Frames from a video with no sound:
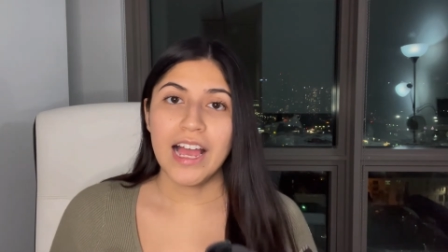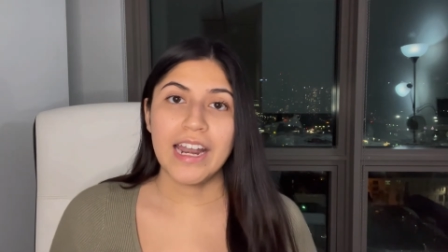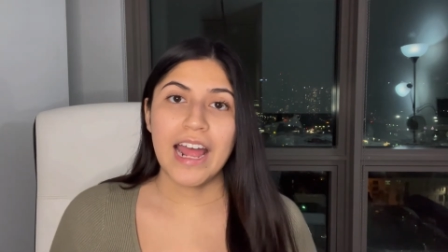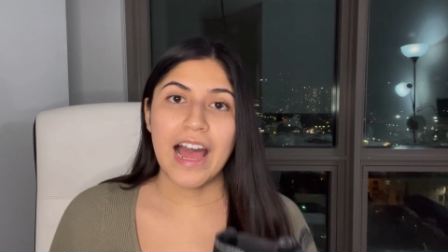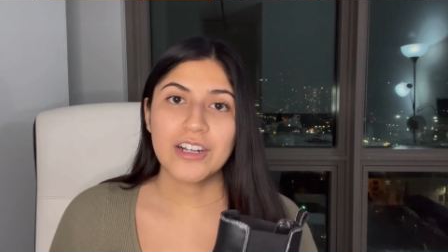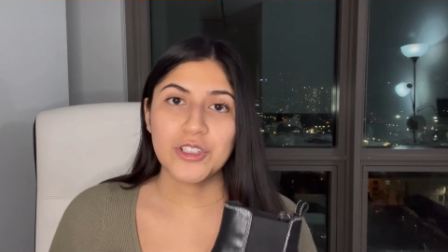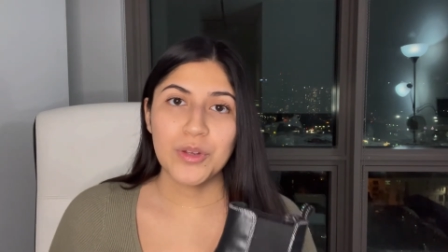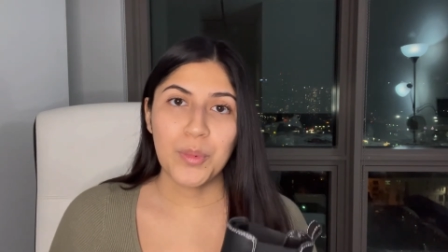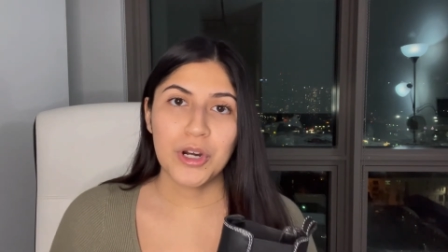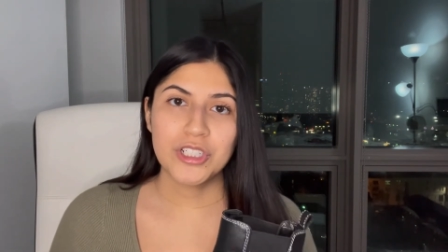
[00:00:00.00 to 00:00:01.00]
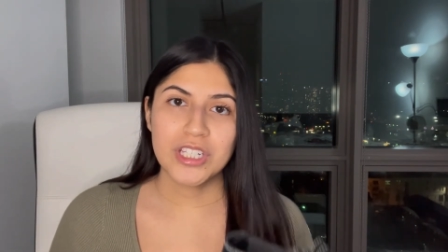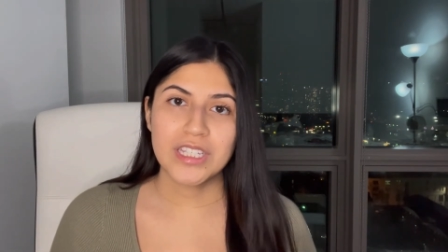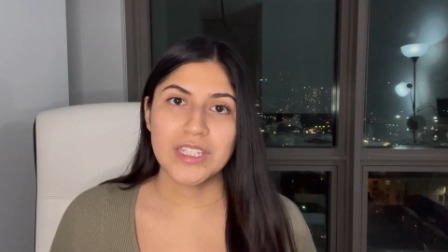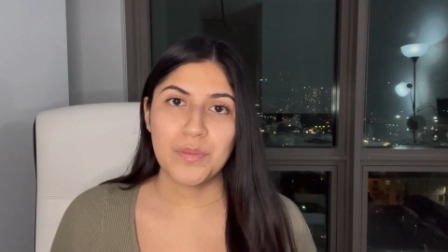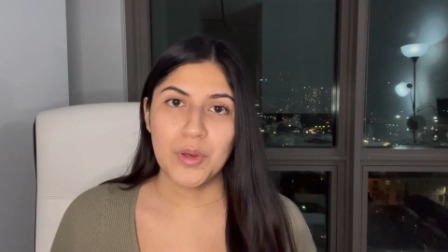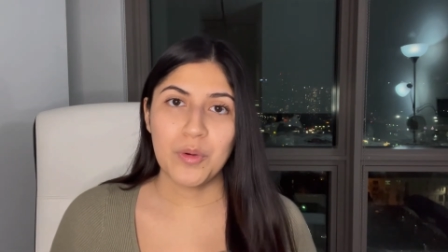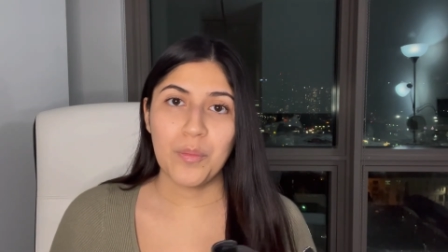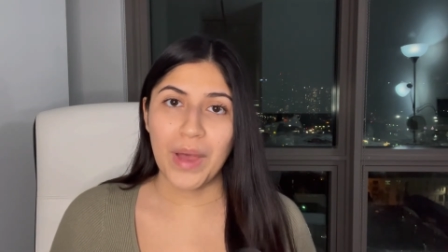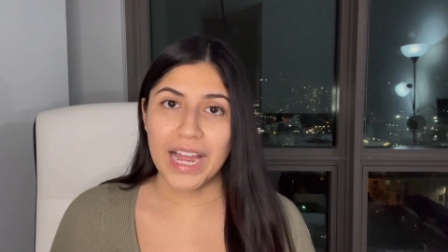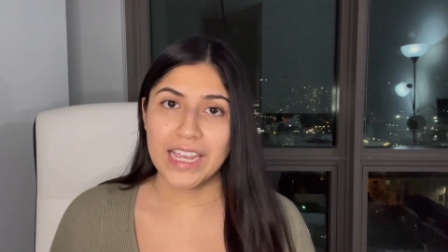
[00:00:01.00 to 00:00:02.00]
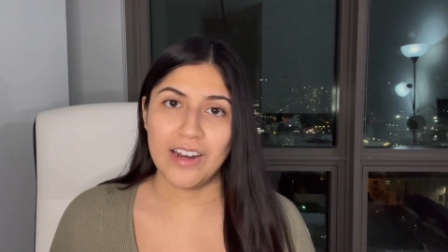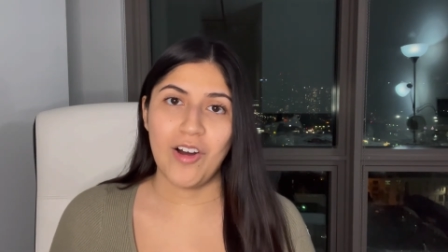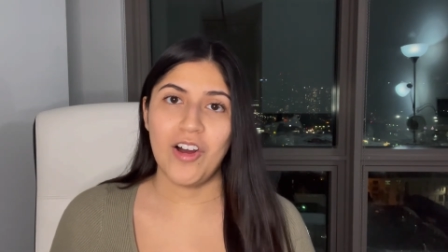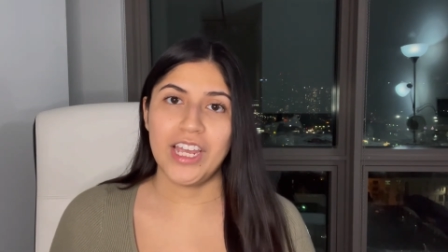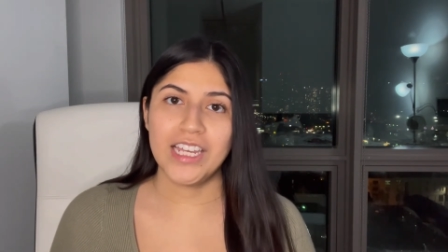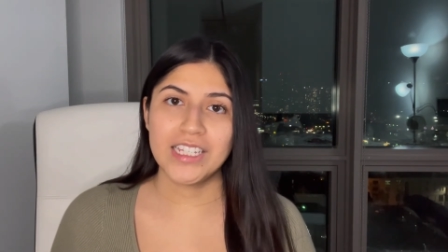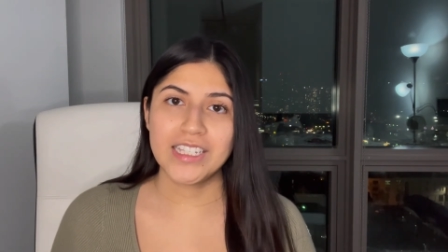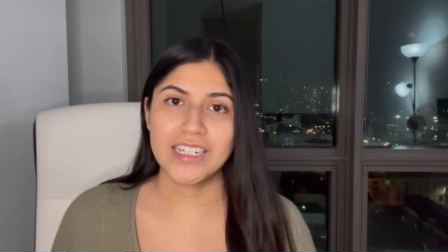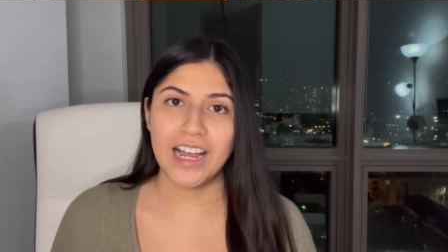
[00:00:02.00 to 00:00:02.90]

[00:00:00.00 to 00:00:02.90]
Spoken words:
And I actually purchased this boot back in August.